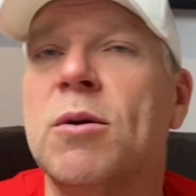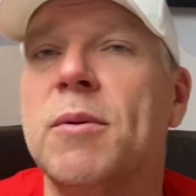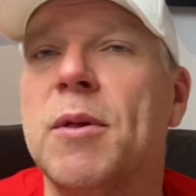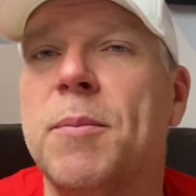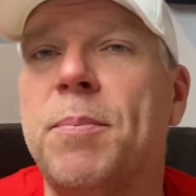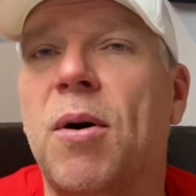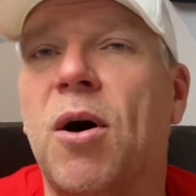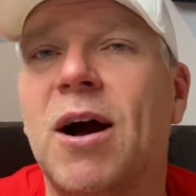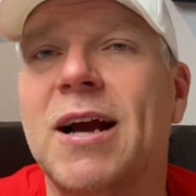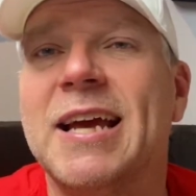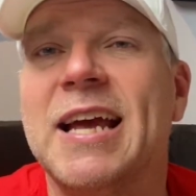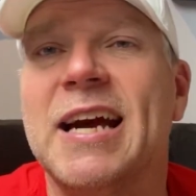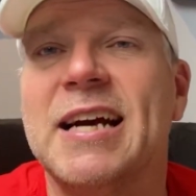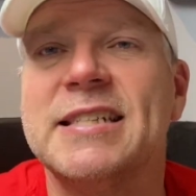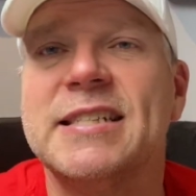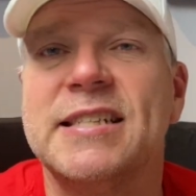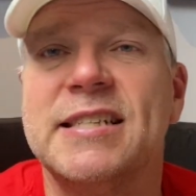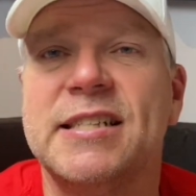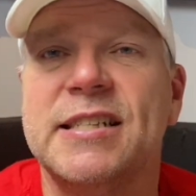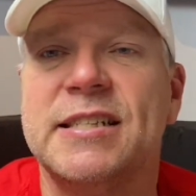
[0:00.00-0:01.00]
to the
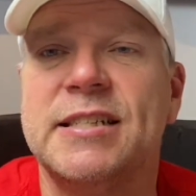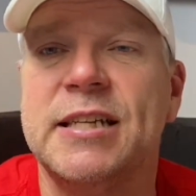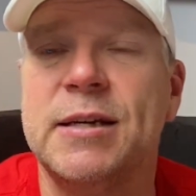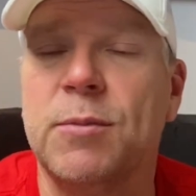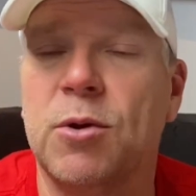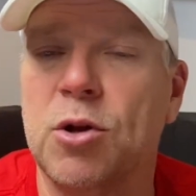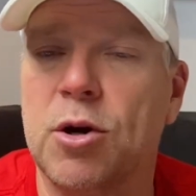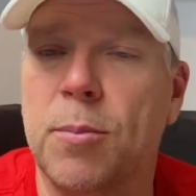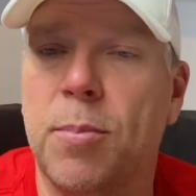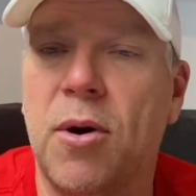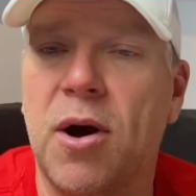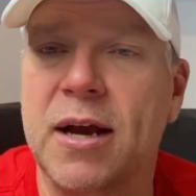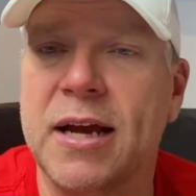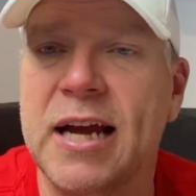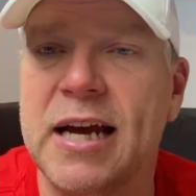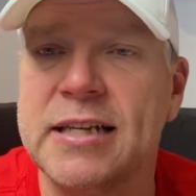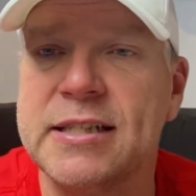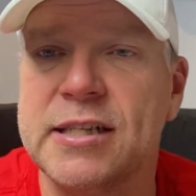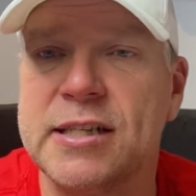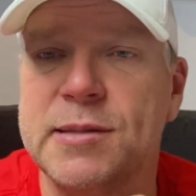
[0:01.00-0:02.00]
podcast. This is the Team Olyniuk
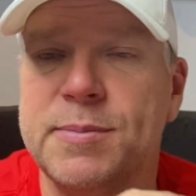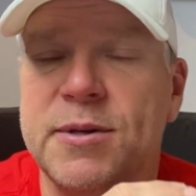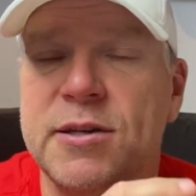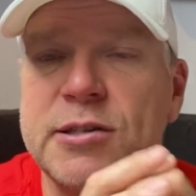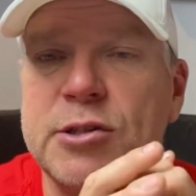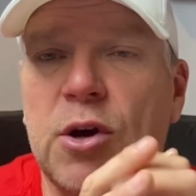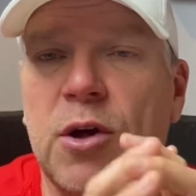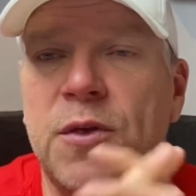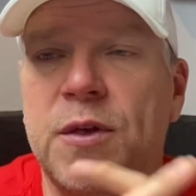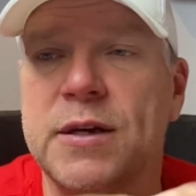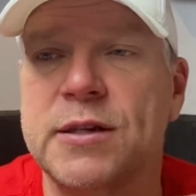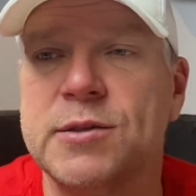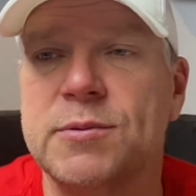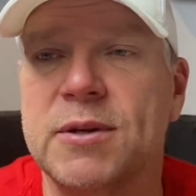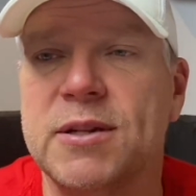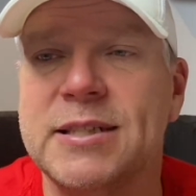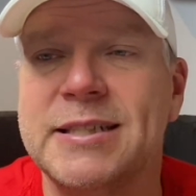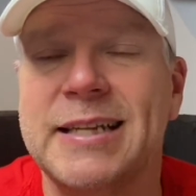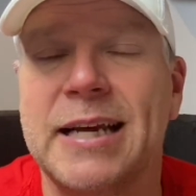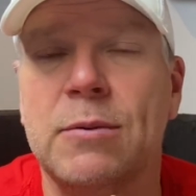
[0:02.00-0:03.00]
podcast, experience all things
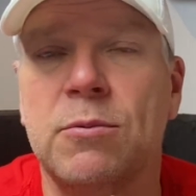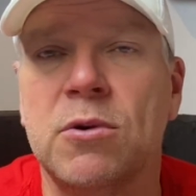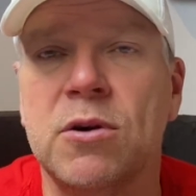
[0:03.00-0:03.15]
real estate.